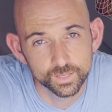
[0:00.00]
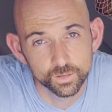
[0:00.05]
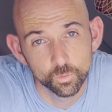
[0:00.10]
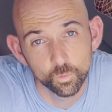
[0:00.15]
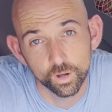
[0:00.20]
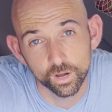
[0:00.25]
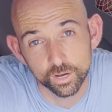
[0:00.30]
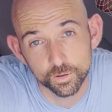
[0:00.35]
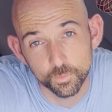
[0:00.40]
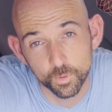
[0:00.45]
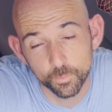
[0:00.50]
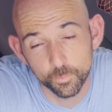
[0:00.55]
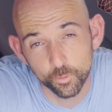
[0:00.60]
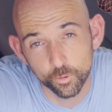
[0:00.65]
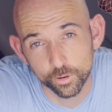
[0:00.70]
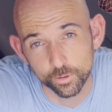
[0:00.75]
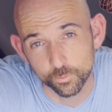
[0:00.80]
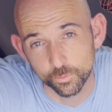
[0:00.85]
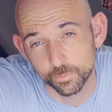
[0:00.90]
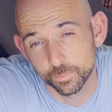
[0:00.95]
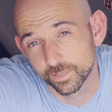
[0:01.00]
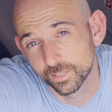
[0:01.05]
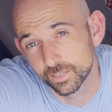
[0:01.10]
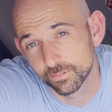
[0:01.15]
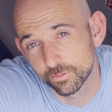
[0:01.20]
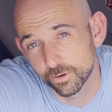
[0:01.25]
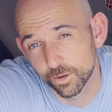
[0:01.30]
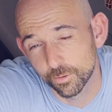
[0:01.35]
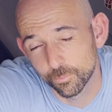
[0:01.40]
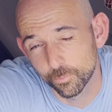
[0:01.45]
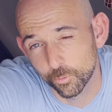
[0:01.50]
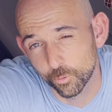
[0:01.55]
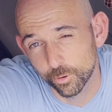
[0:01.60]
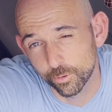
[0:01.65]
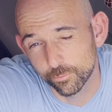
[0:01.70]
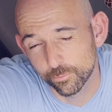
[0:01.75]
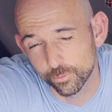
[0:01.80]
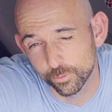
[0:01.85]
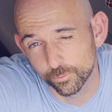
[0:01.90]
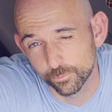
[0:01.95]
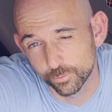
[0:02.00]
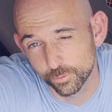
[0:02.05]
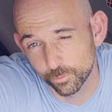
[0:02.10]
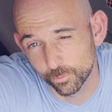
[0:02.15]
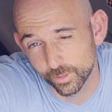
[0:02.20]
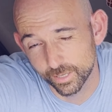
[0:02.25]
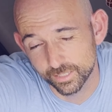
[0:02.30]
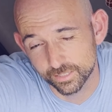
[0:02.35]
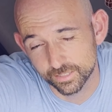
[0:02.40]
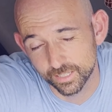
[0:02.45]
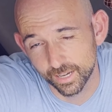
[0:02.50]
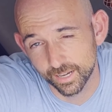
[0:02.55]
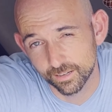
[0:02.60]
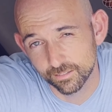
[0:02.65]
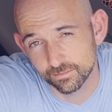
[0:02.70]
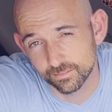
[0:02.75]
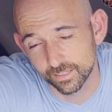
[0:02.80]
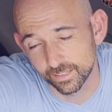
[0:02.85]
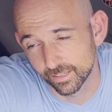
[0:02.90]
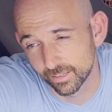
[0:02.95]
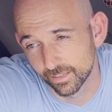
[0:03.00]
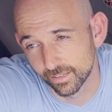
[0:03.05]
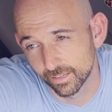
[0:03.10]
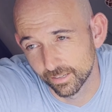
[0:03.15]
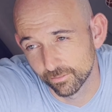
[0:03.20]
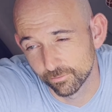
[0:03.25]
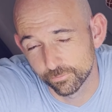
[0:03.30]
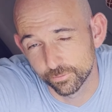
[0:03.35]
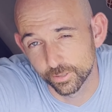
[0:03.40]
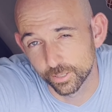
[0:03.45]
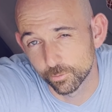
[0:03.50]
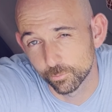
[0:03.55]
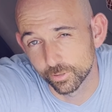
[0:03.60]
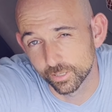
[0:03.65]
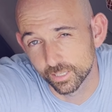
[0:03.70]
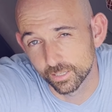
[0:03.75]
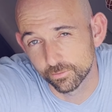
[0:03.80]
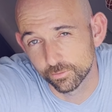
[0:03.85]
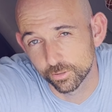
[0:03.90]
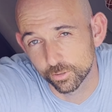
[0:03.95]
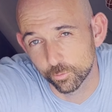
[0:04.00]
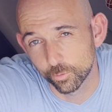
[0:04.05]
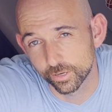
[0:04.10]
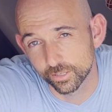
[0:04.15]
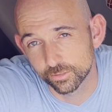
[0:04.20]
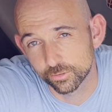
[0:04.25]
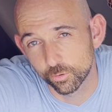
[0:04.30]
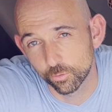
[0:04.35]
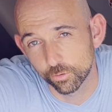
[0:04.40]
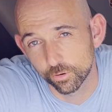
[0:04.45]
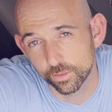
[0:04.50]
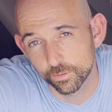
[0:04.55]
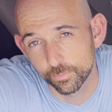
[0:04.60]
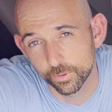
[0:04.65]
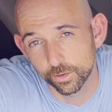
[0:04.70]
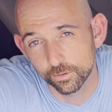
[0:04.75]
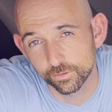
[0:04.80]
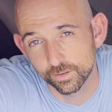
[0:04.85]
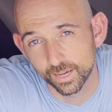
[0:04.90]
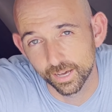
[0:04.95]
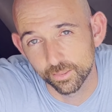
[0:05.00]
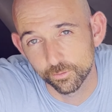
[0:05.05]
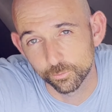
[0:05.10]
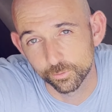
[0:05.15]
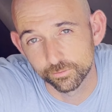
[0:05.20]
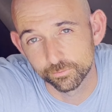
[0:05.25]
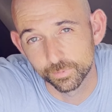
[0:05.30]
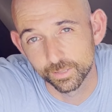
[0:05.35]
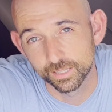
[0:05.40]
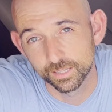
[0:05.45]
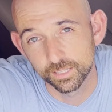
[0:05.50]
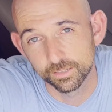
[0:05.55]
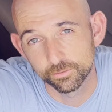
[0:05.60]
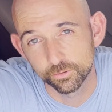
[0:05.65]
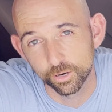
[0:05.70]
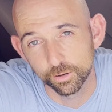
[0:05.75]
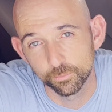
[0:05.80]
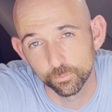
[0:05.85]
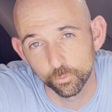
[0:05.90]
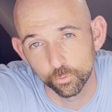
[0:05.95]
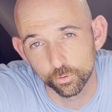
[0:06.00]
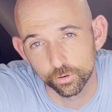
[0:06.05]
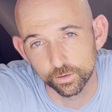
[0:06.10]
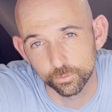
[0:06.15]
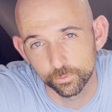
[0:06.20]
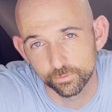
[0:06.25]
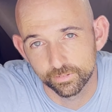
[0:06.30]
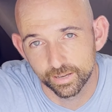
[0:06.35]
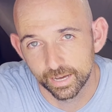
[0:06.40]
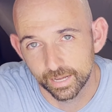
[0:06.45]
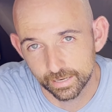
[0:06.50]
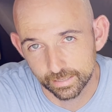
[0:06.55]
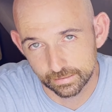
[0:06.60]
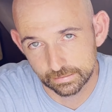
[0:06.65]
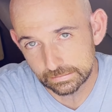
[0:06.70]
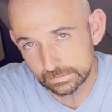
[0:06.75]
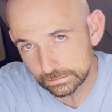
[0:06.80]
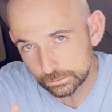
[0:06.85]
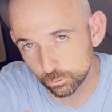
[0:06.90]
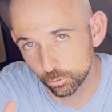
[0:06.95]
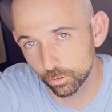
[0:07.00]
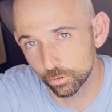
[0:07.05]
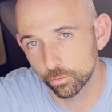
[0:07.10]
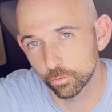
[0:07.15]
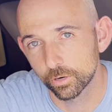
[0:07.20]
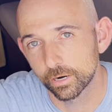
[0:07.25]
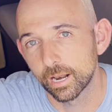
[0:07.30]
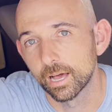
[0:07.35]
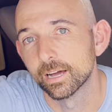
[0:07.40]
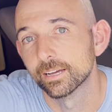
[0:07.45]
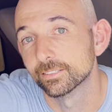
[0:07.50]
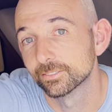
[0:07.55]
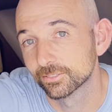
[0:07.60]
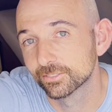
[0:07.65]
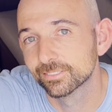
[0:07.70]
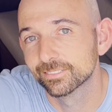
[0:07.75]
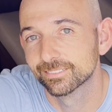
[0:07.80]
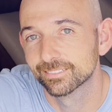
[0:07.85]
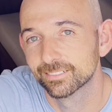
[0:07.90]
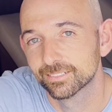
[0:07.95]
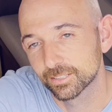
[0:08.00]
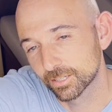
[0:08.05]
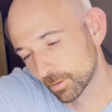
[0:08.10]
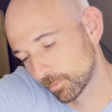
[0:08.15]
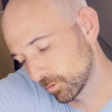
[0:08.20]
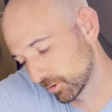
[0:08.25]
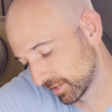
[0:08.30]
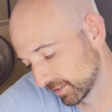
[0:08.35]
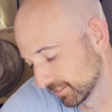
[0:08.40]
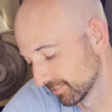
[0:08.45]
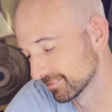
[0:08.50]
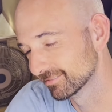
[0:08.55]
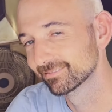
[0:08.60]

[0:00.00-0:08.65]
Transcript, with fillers: Welcome aboard. We've been living on board for a few weeks now and figured we'd give you a quick tour of the boat now that we've been living on board and we've got it sort of organized. Come on in.